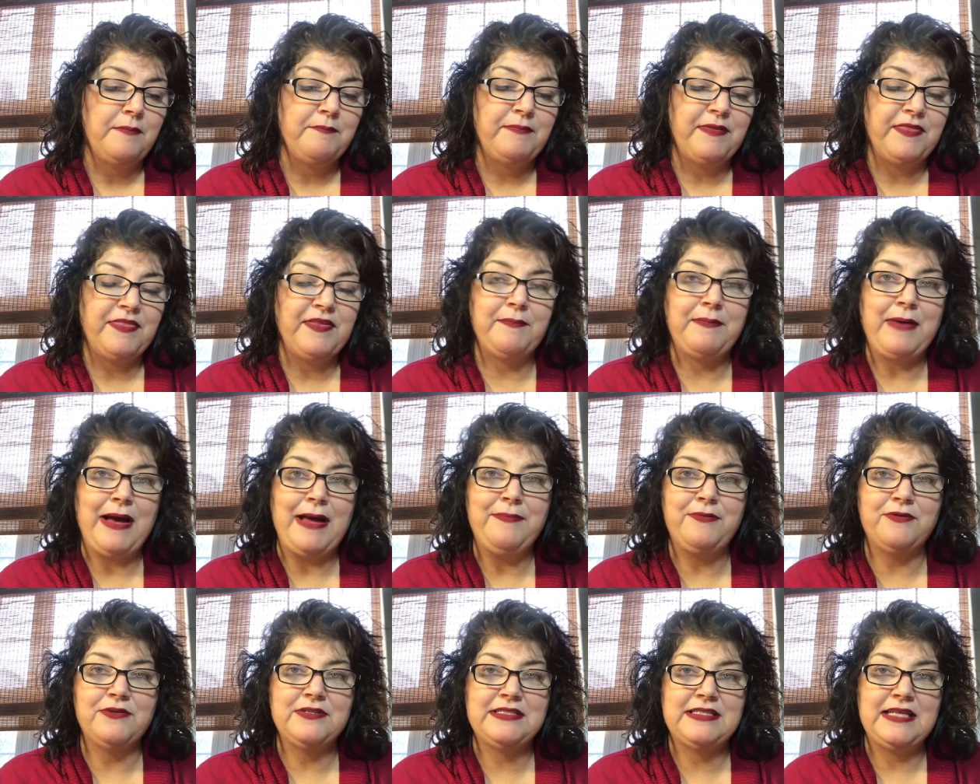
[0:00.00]
but the
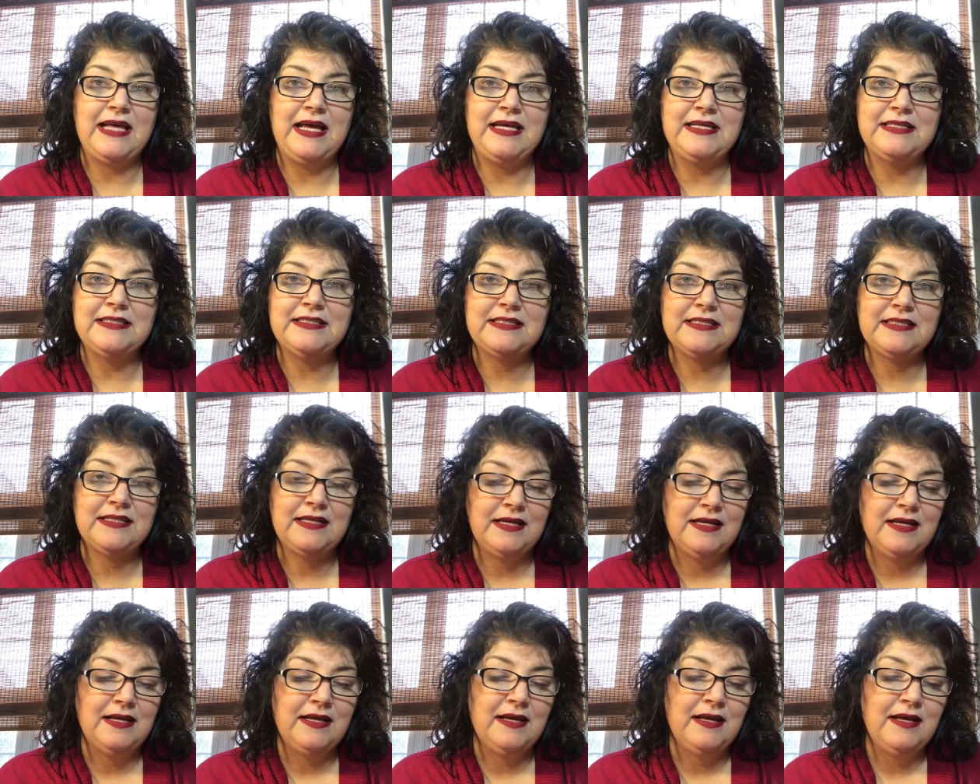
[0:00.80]
Bible says,
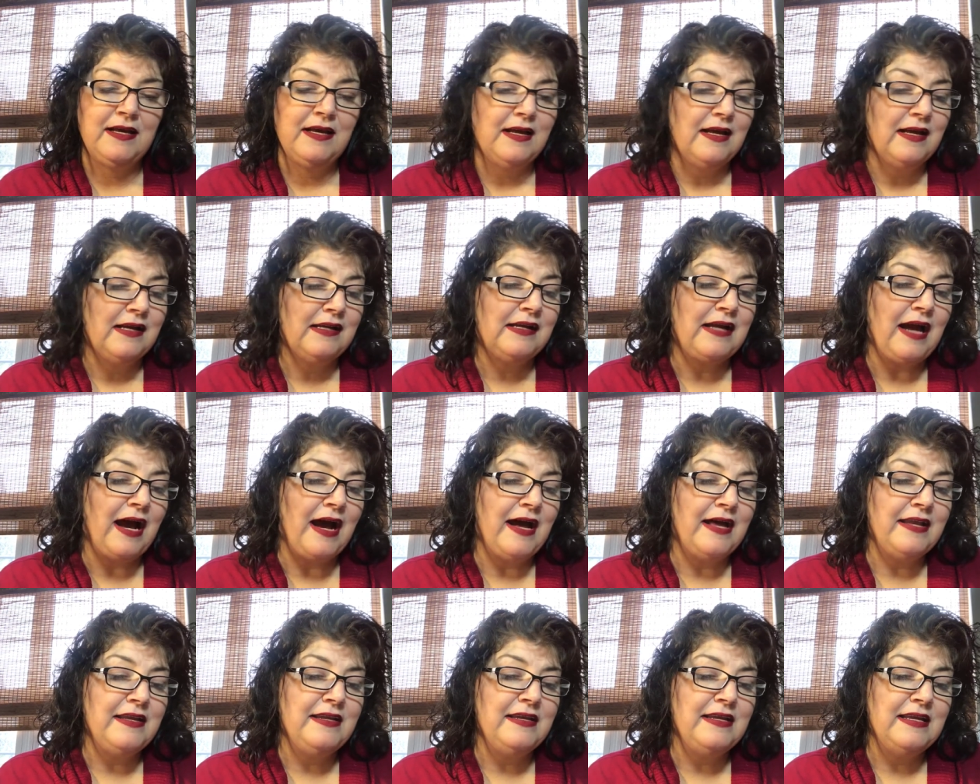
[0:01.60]

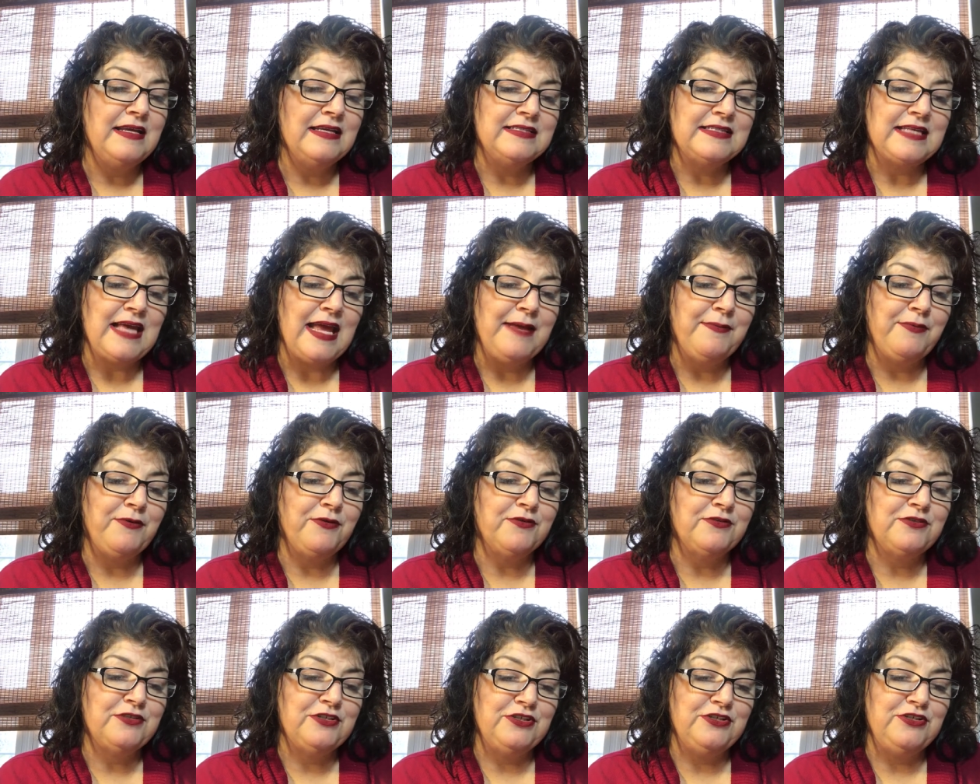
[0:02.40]
God is
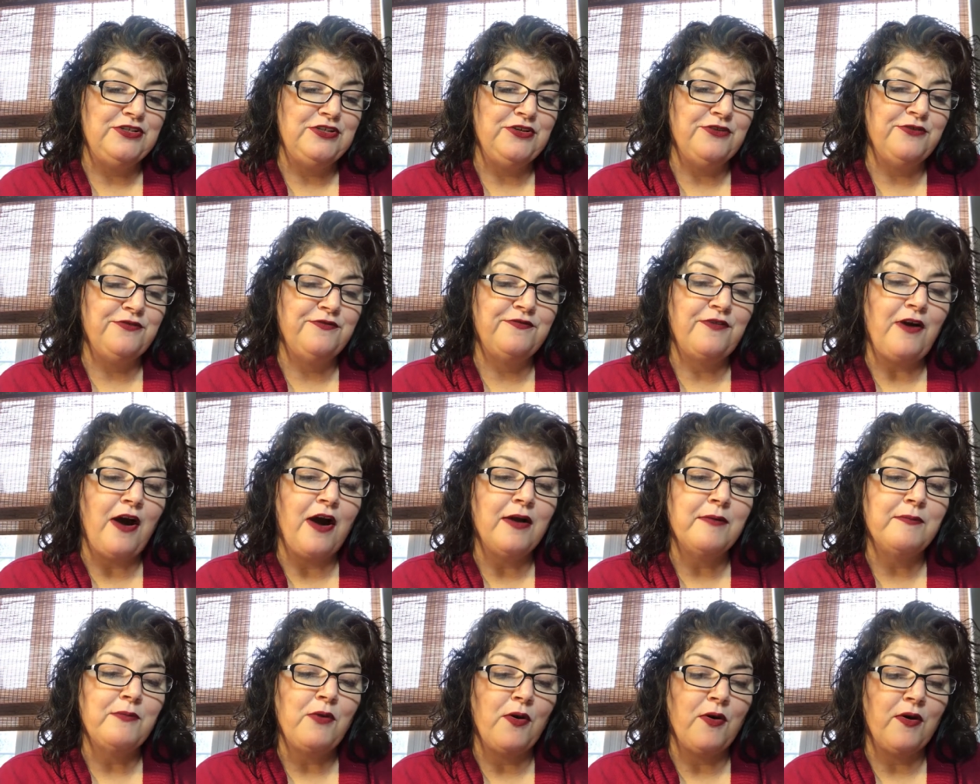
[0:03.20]
able to do
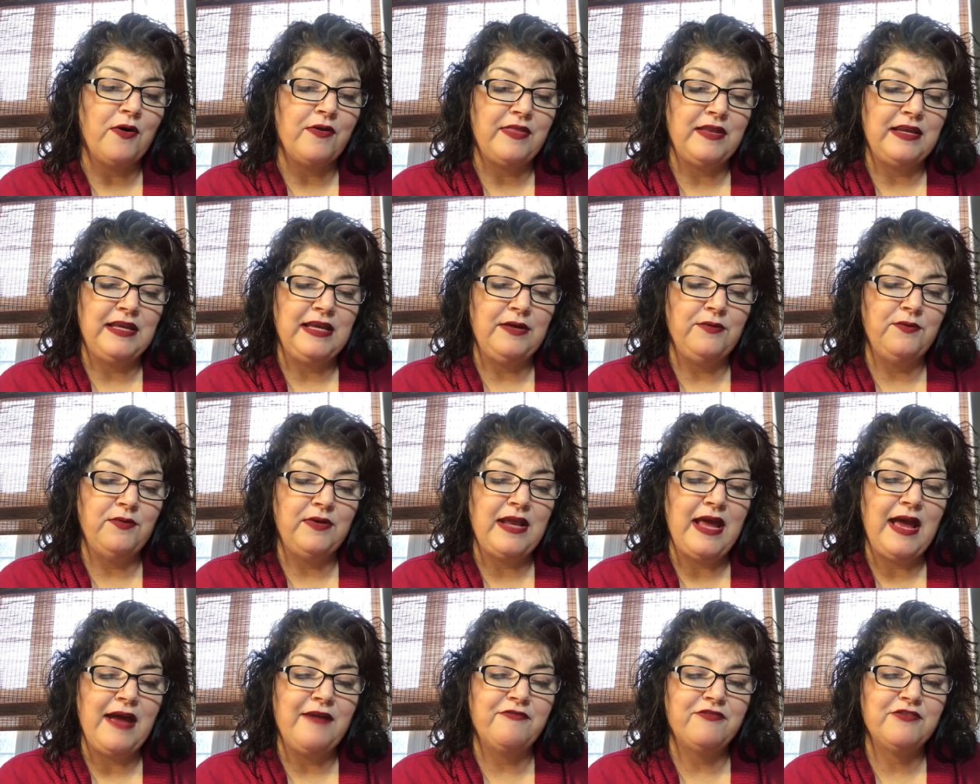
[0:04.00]
far more than he
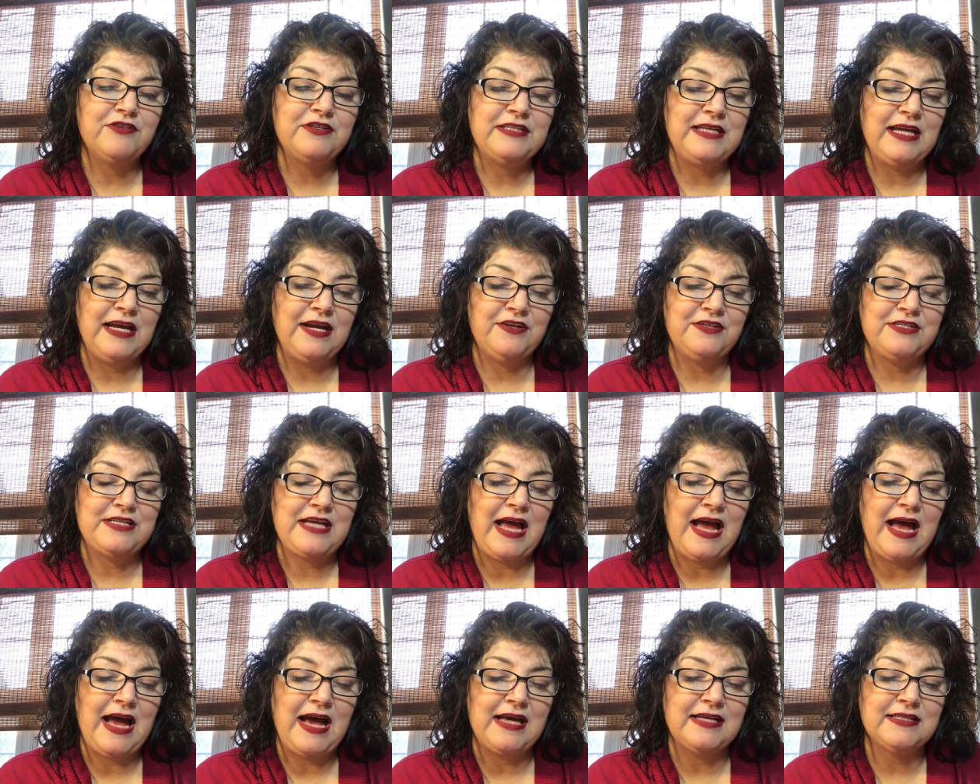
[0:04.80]
would ever dare
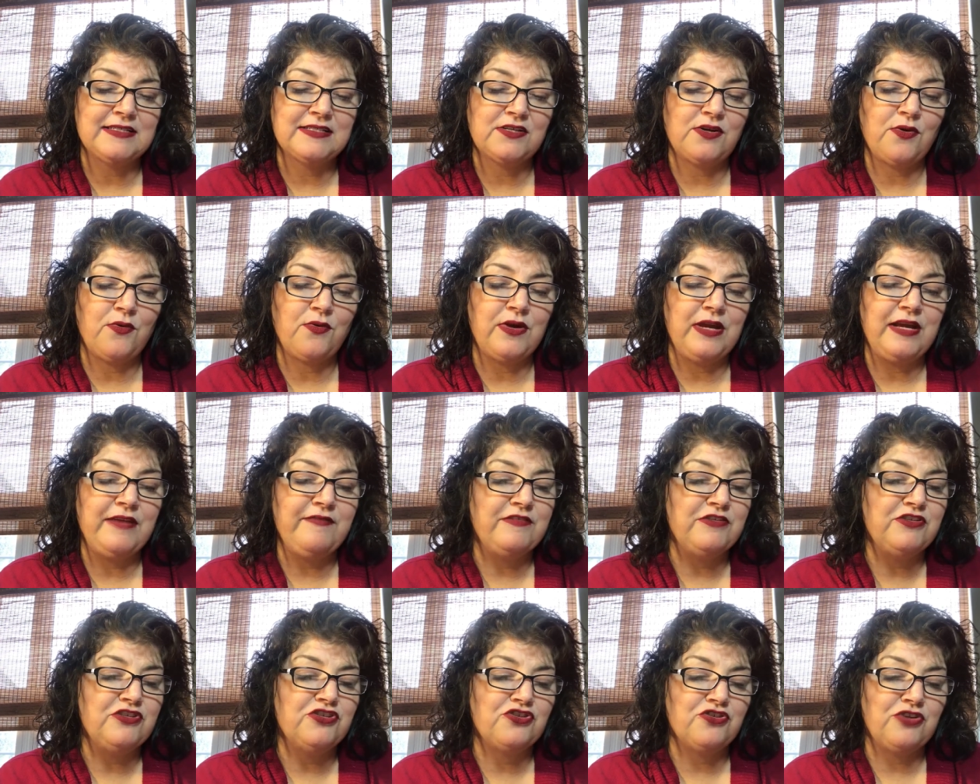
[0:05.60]
to ask or
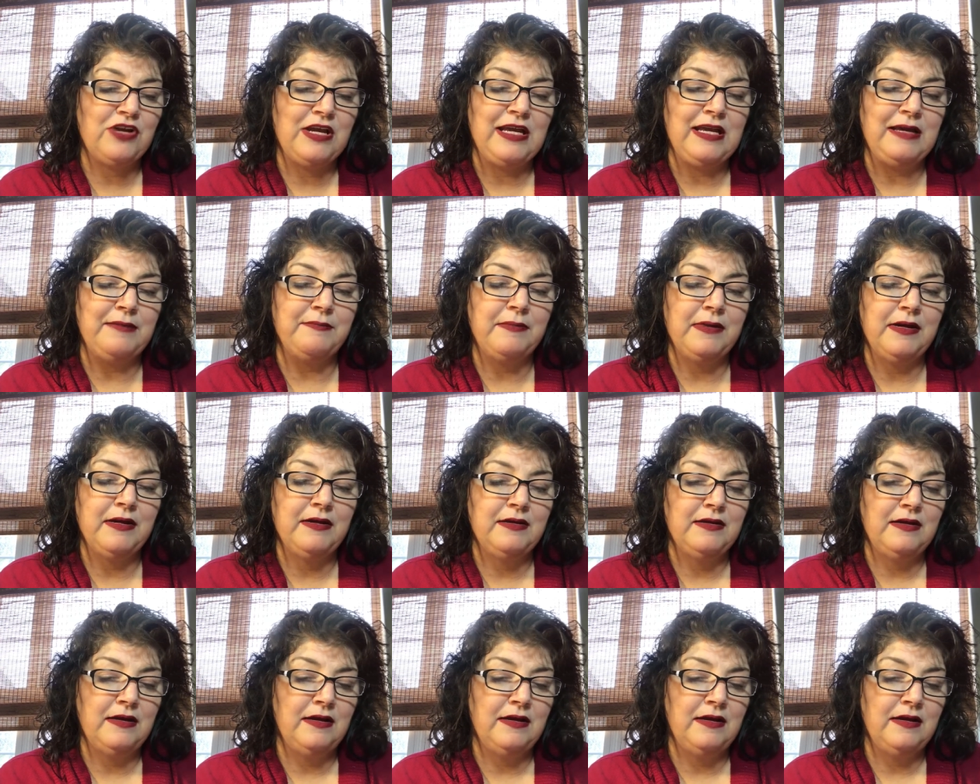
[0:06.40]
even dream,